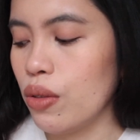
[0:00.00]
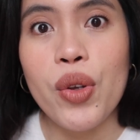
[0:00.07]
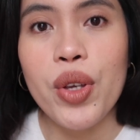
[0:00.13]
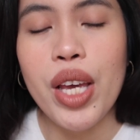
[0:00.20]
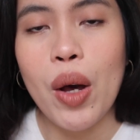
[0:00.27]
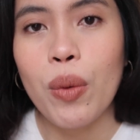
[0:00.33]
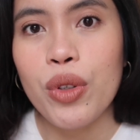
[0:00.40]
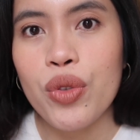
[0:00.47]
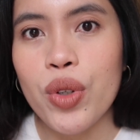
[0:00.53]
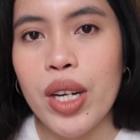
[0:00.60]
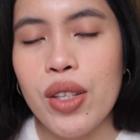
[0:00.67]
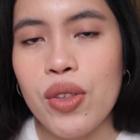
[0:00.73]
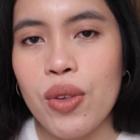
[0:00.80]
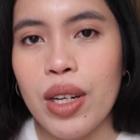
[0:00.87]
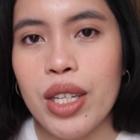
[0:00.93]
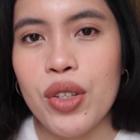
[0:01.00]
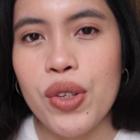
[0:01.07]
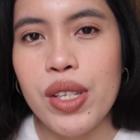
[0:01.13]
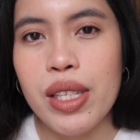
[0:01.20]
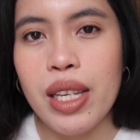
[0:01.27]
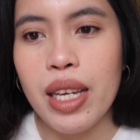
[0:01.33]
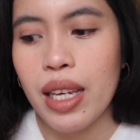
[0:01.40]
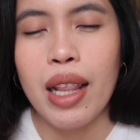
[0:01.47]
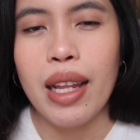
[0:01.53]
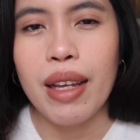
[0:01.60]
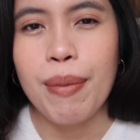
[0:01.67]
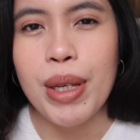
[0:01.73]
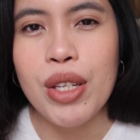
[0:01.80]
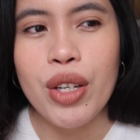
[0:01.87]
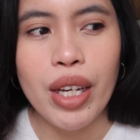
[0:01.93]
So yeah, I will try to let you see like
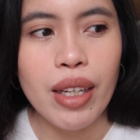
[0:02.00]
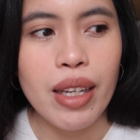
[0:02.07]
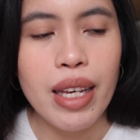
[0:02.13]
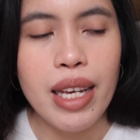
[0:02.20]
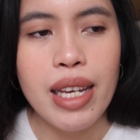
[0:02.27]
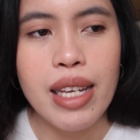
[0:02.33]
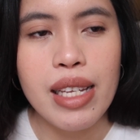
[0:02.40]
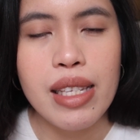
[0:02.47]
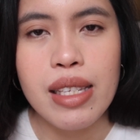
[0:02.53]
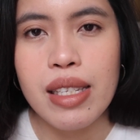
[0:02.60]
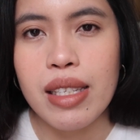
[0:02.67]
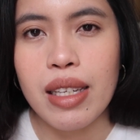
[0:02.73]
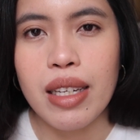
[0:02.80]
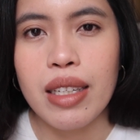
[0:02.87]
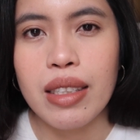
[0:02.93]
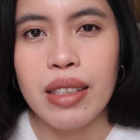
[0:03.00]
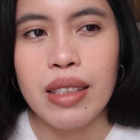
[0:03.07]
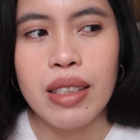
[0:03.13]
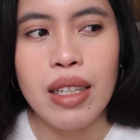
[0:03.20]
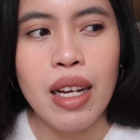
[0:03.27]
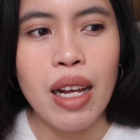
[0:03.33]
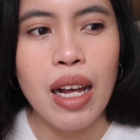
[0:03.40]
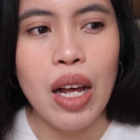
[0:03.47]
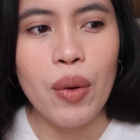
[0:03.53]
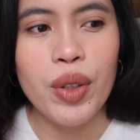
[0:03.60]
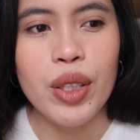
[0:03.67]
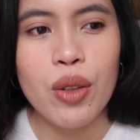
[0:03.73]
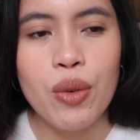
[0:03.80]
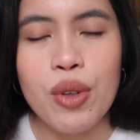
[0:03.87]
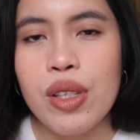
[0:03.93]
my check-ins and how
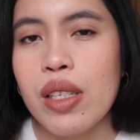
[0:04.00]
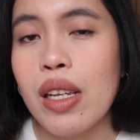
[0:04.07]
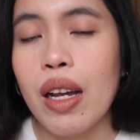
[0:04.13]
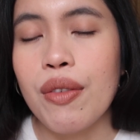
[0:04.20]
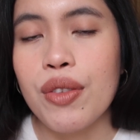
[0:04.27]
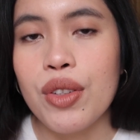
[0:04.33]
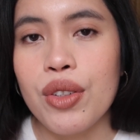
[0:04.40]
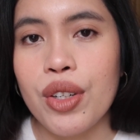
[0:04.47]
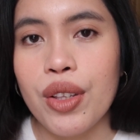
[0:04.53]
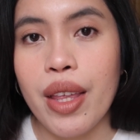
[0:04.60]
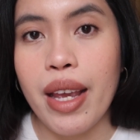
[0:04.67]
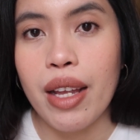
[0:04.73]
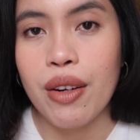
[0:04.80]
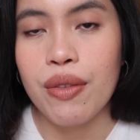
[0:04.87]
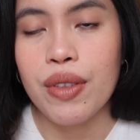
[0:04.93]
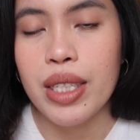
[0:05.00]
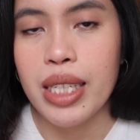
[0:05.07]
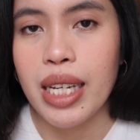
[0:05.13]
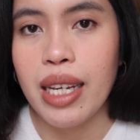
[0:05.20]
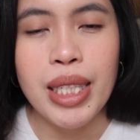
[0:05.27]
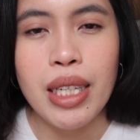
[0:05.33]
it looks after the end of the day.